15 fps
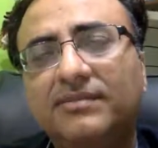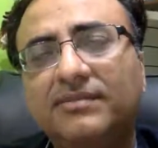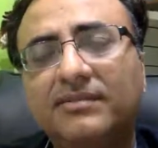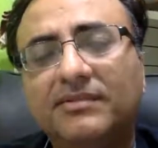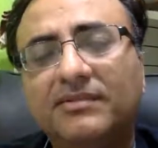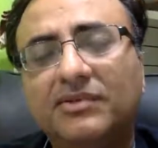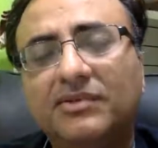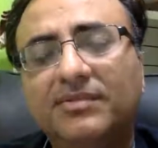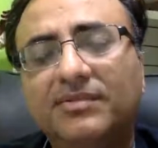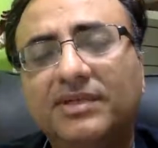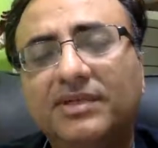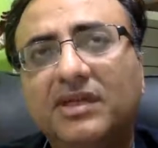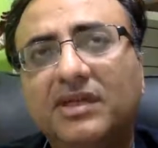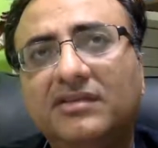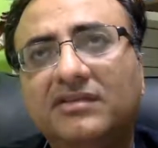European
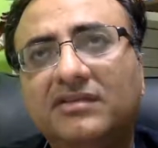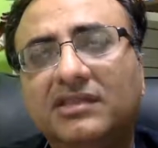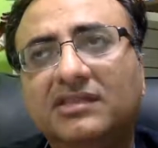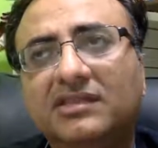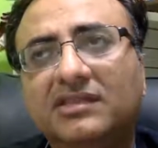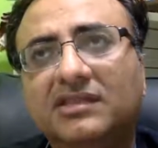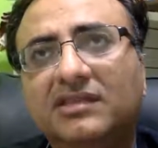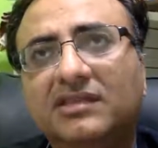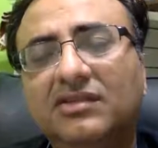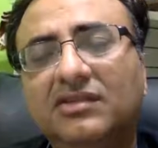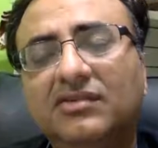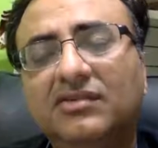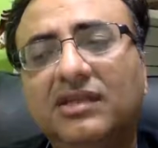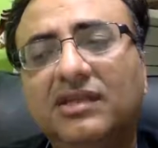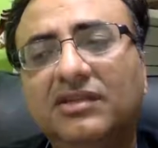countries and you know
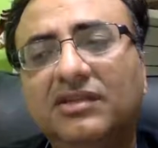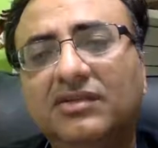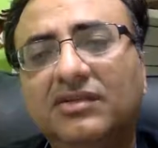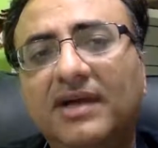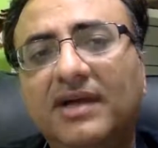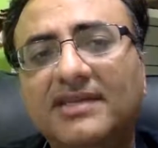and the U.S.